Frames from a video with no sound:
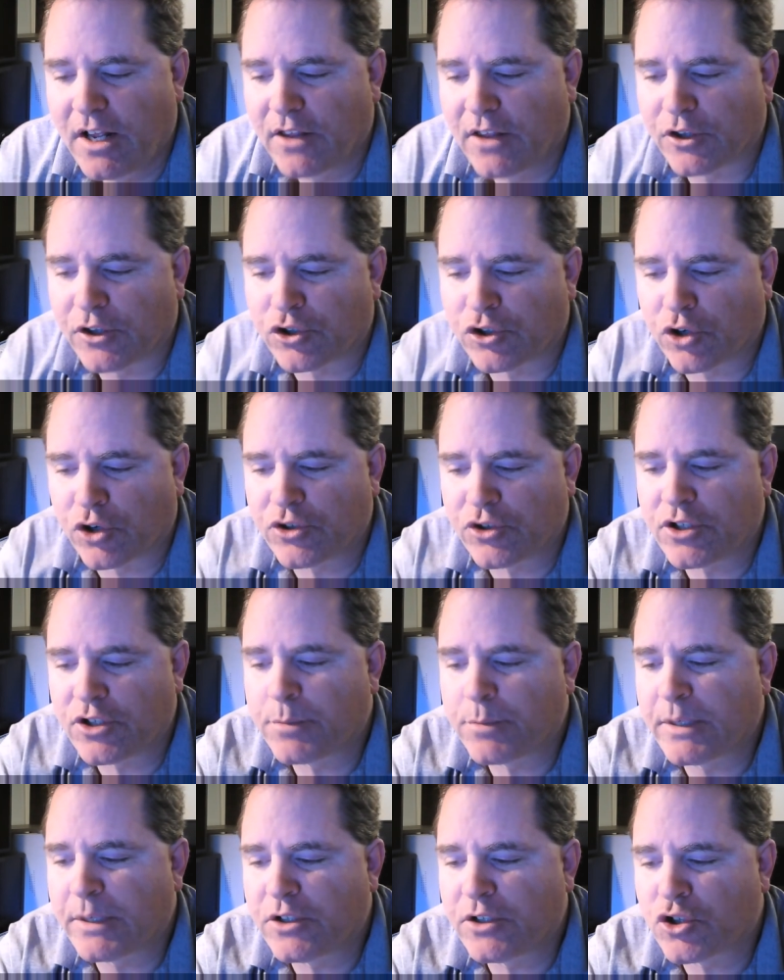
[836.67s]
The church has
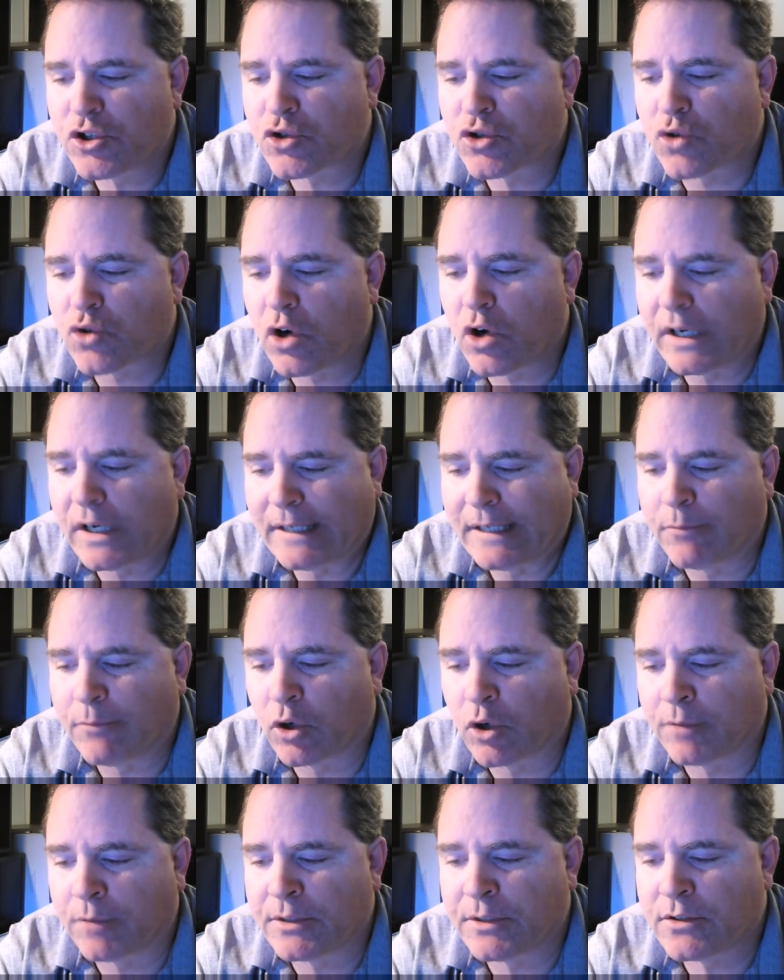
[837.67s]
been destroyed,
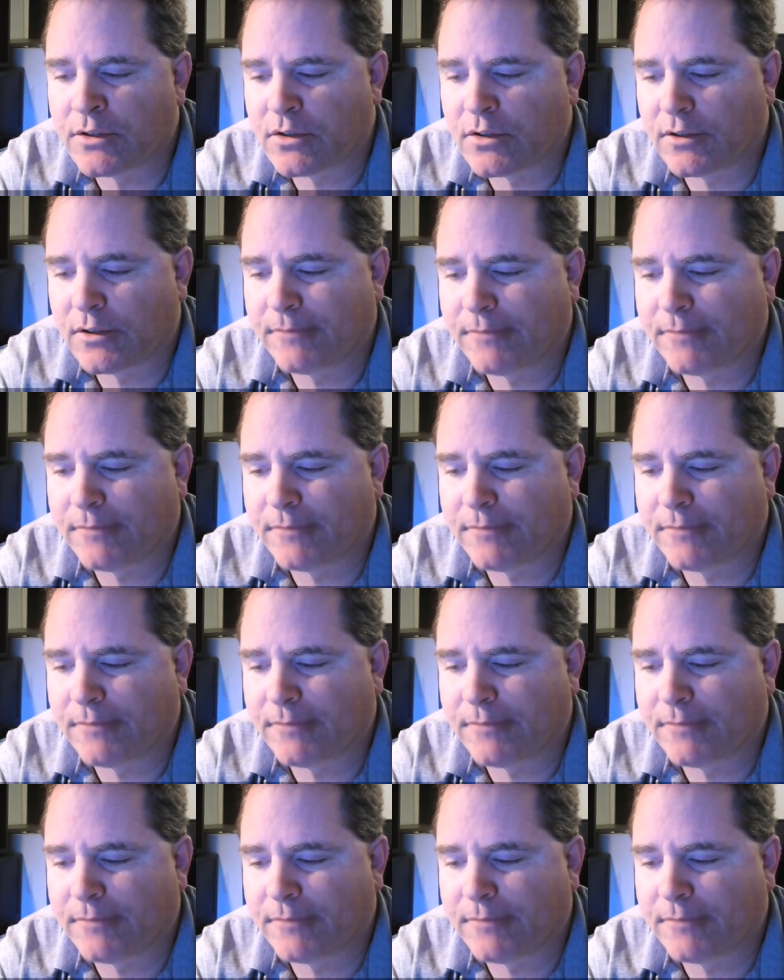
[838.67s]
Mormons.